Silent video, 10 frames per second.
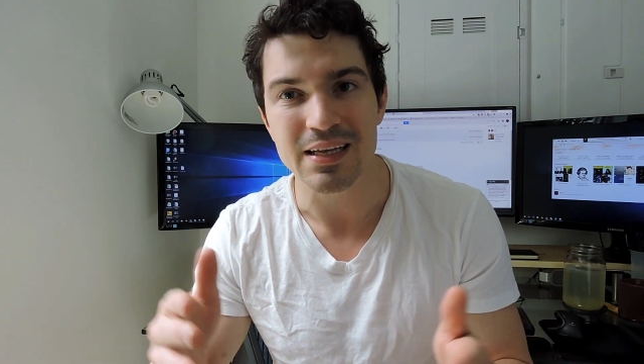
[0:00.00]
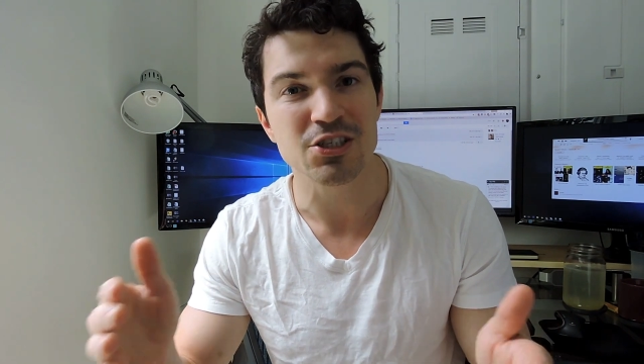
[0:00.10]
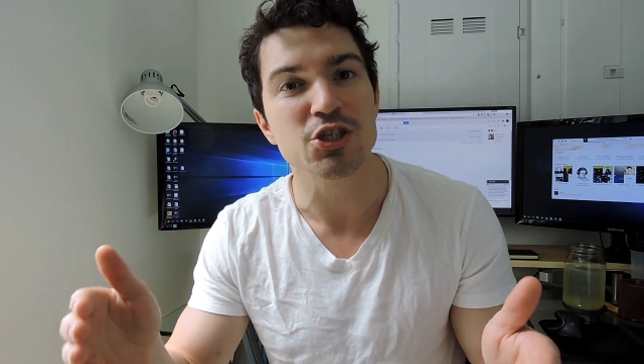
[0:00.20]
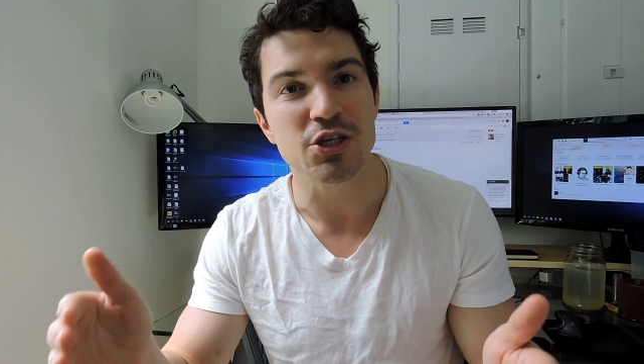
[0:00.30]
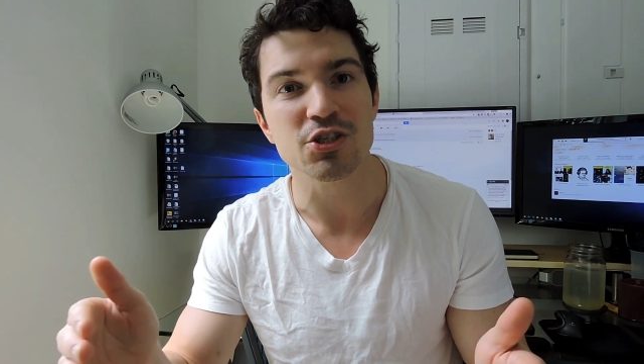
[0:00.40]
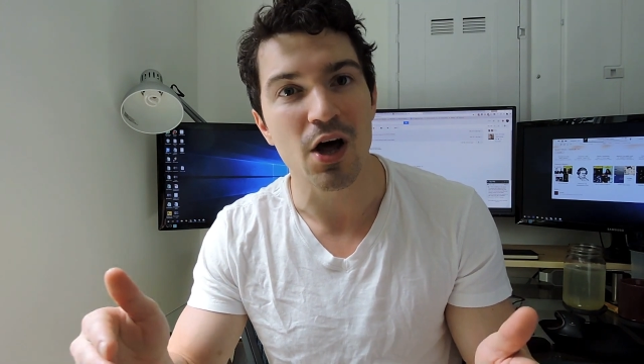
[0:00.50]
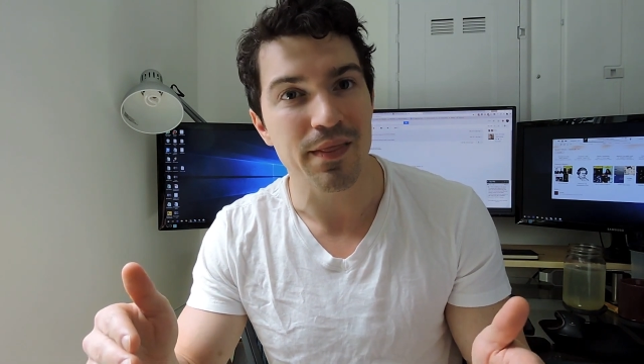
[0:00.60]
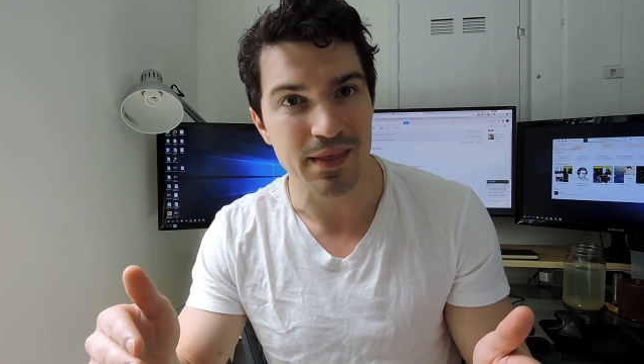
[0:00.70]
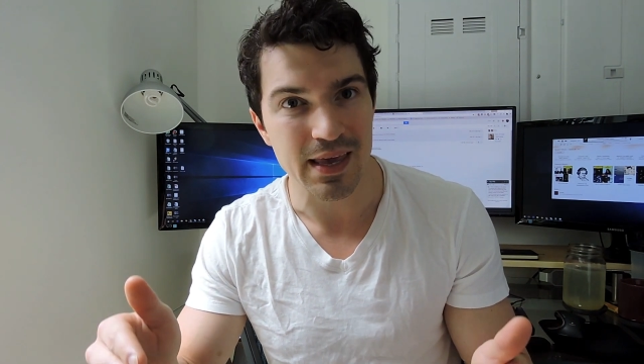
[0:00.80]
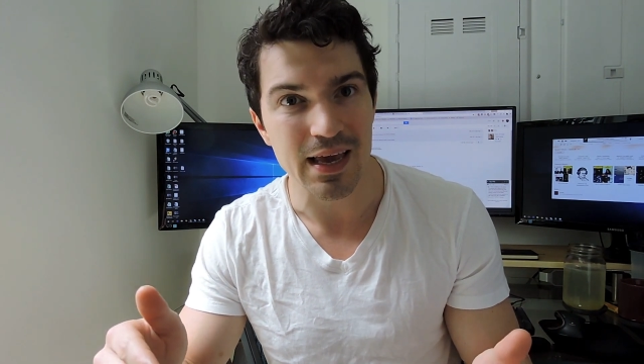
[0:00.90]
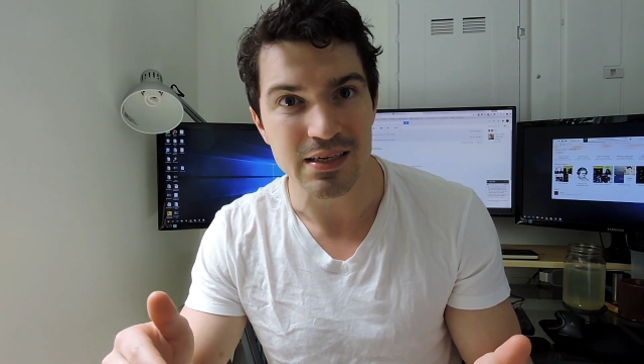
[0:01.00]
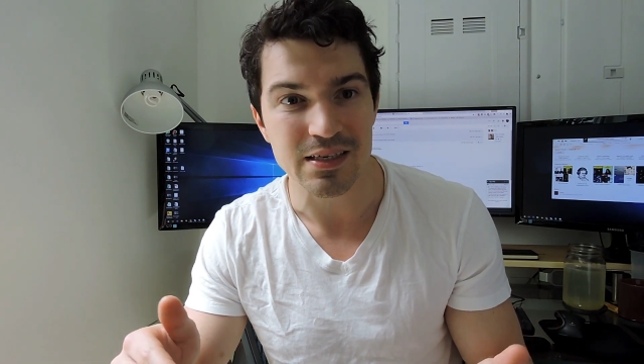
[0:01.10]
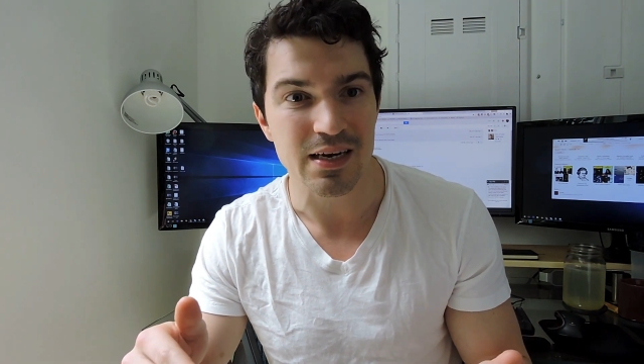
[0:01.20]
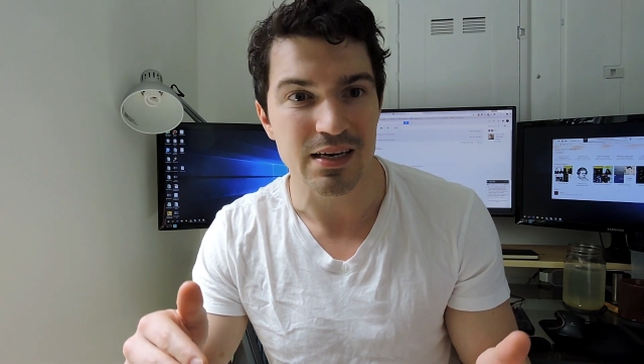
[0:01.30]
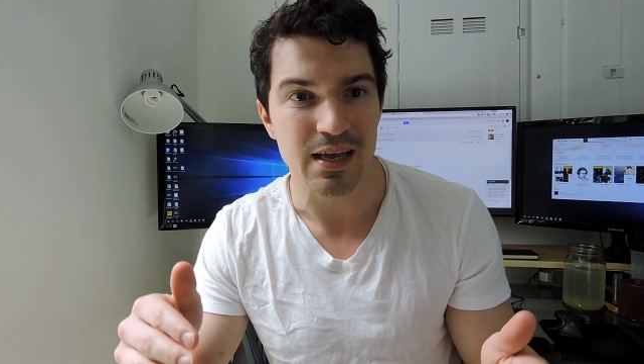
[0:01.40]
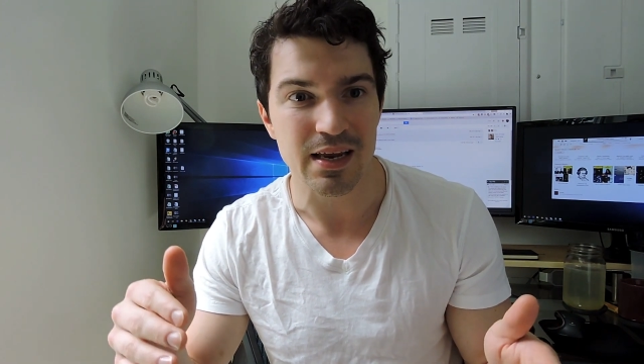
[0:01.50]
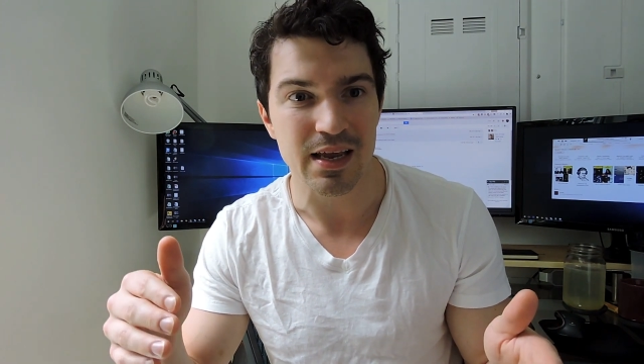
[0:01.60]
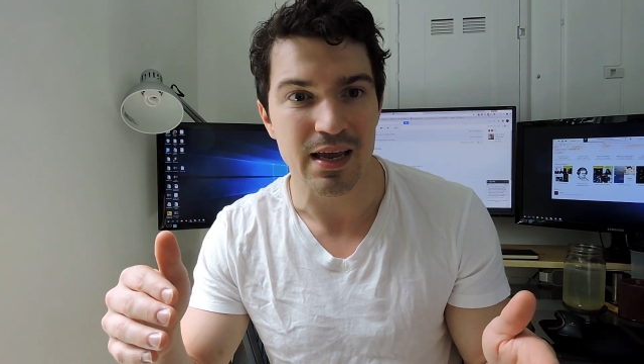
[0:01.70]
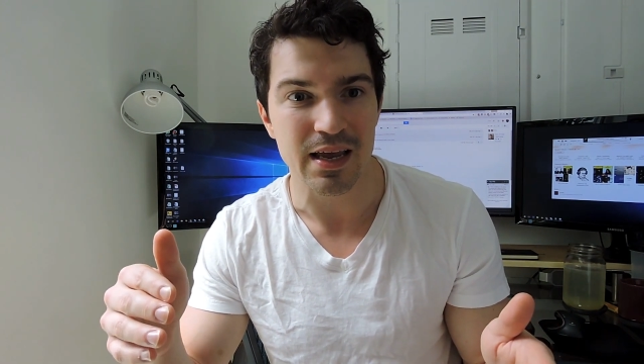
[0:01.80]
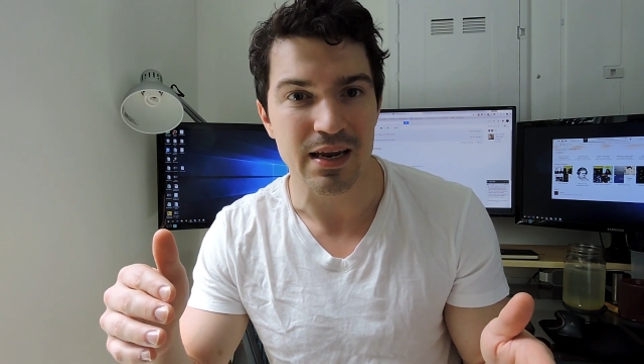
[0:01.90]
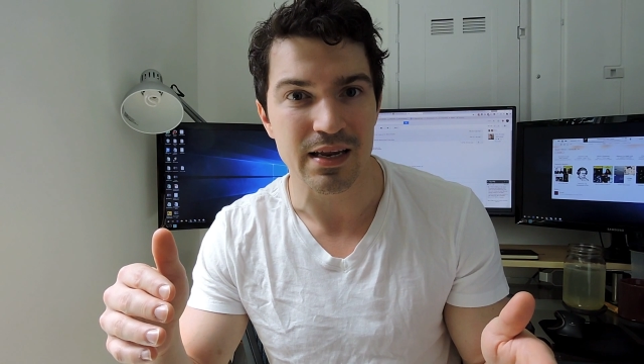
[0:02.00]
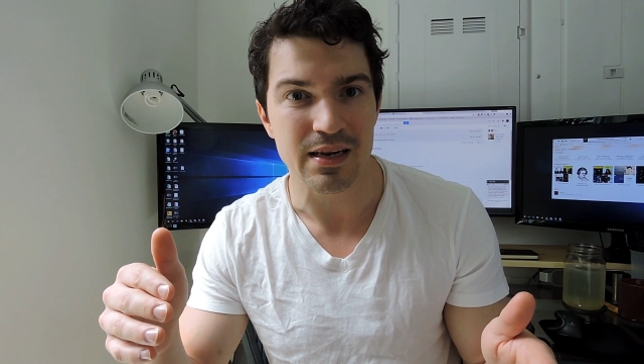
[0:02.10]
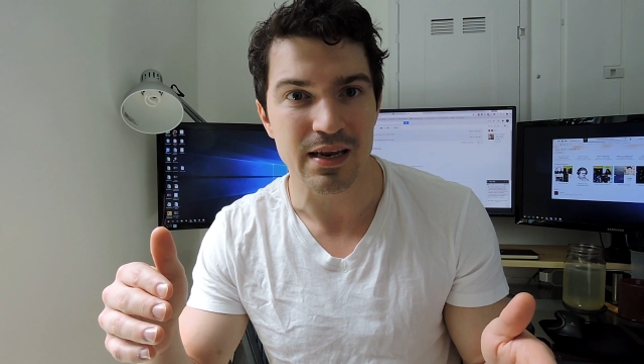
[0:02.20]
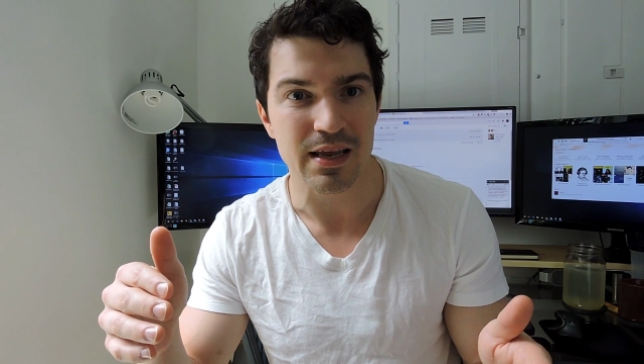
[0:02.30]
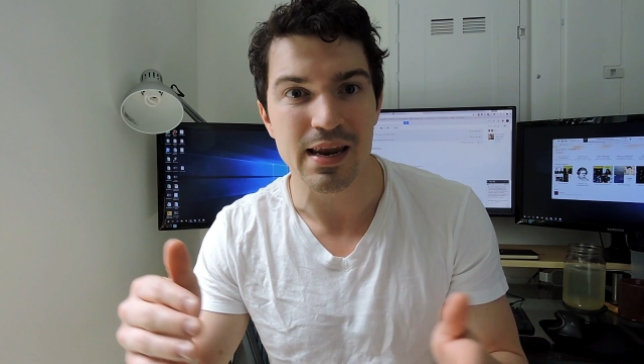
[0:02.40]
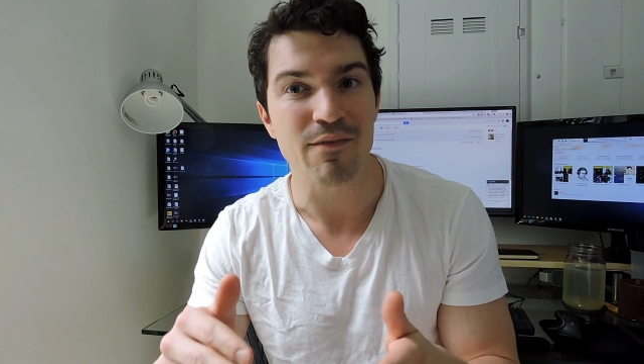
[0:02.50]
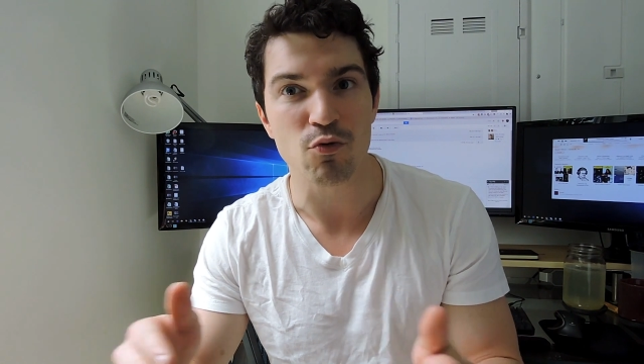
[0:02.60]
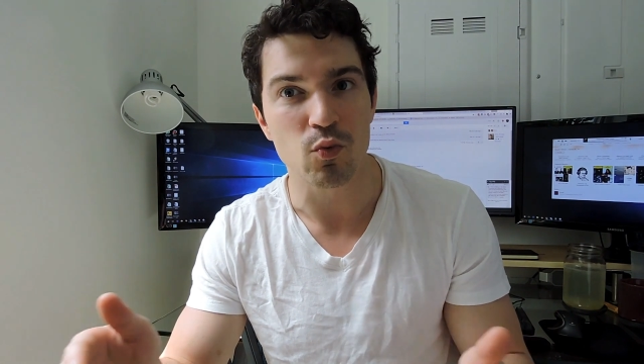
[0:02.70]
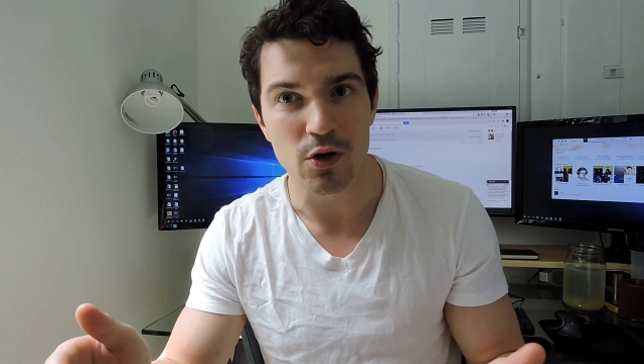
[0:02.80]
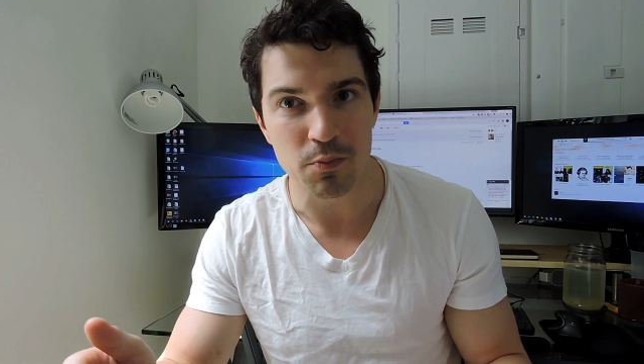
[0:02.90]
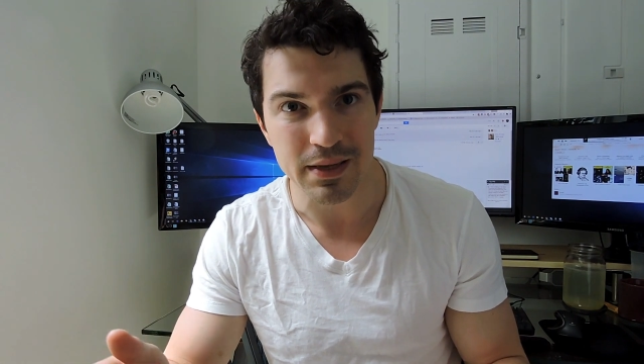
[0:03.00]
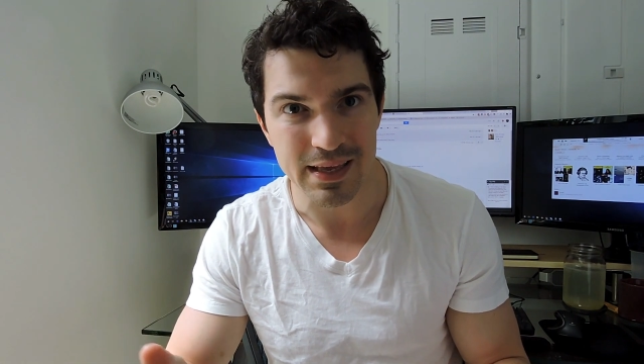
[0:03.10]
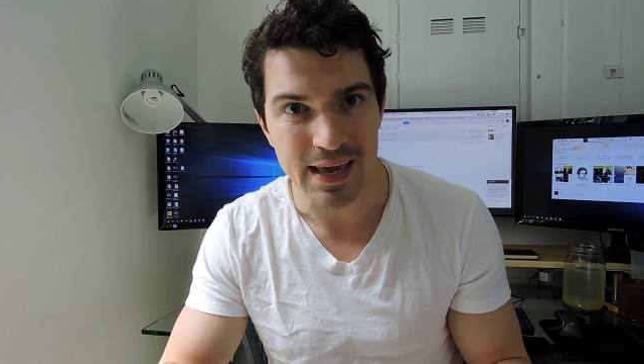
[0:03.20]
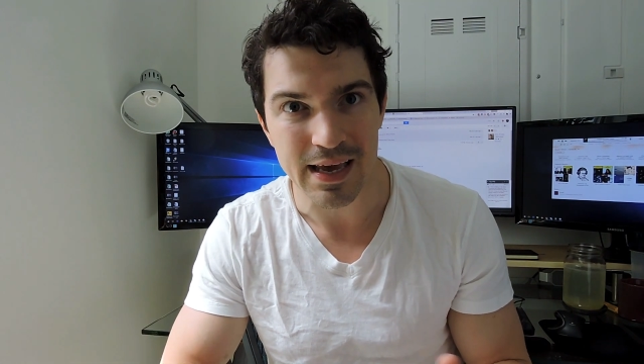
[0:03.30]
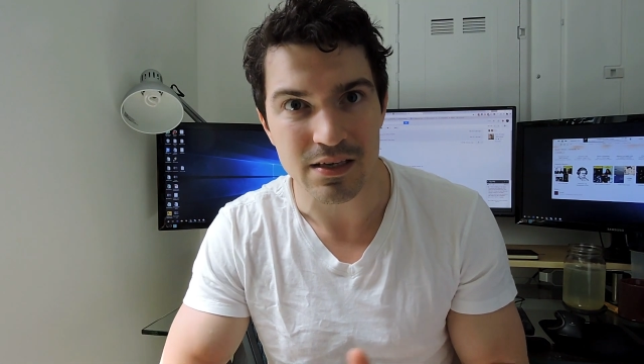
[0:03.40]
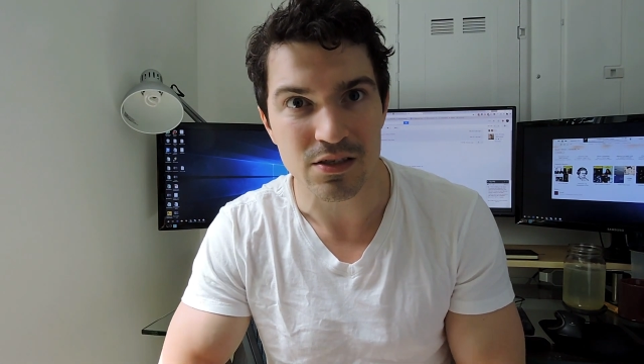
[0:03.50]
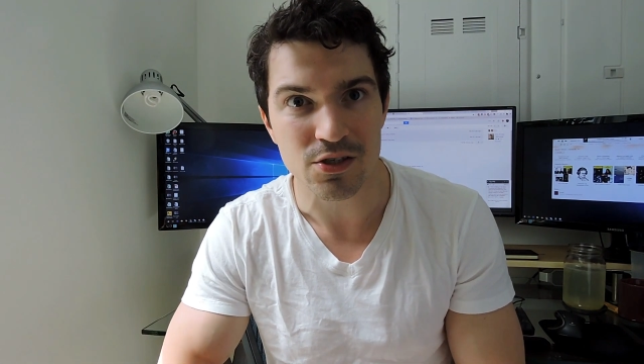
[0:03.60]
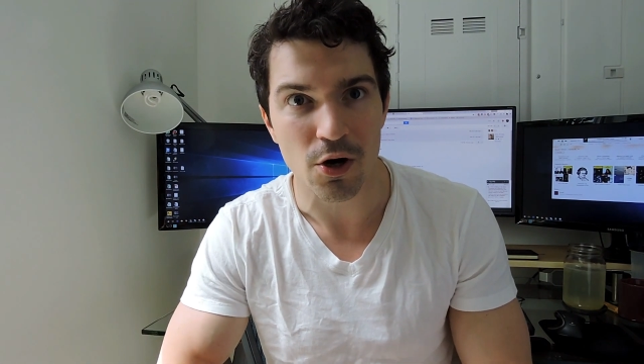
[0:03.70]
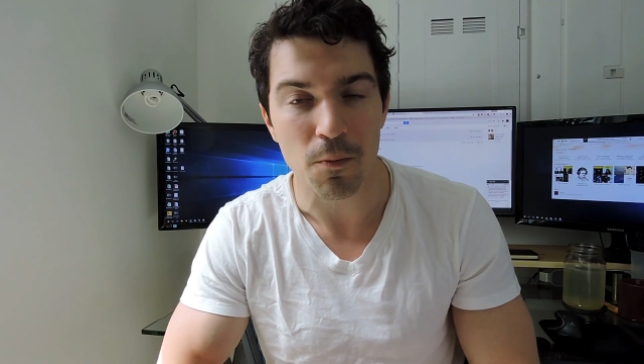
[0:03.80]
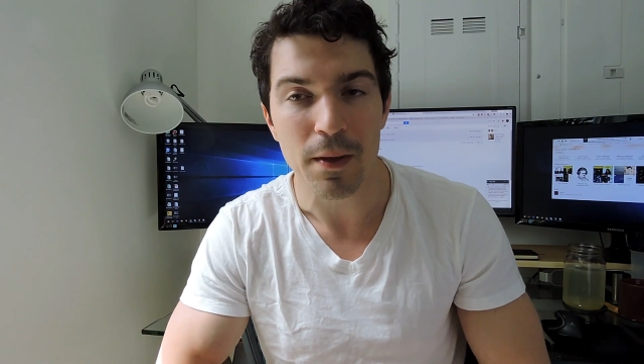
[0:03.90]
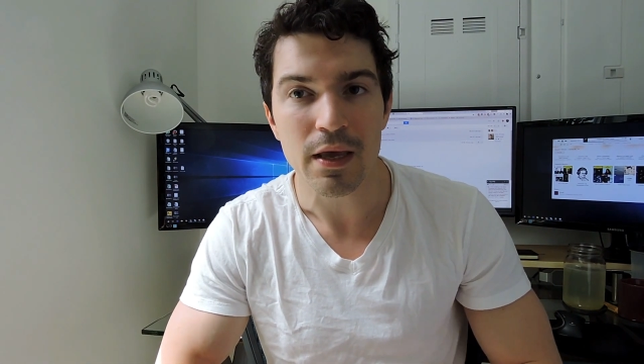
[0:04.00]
That's just not the case, and it never will be the case. So,